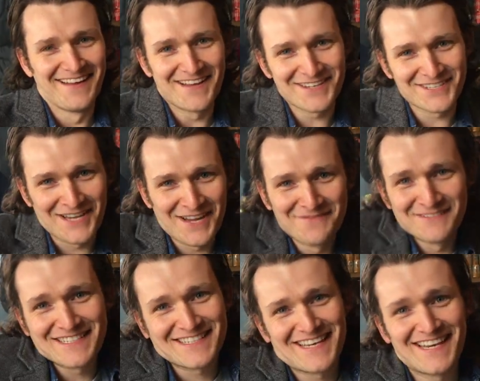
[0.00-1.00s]
Ashamed
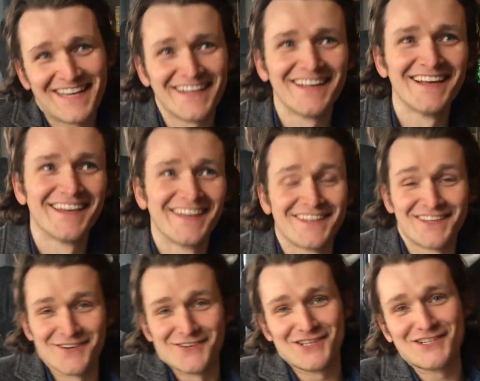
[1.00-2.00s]
to say,
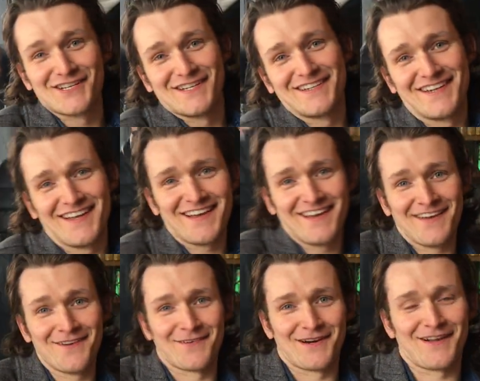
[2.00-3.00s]
the audition.
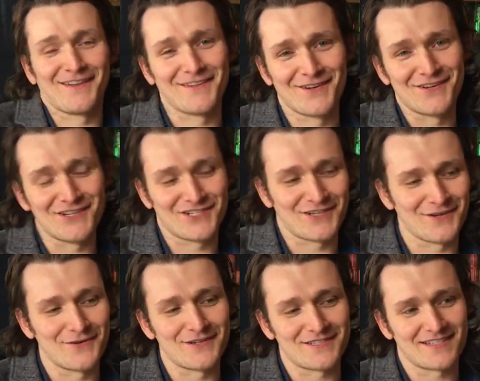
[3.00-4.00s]
When I got the audition
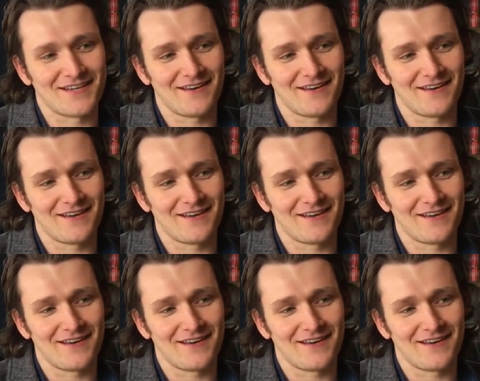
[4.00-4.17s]
notice,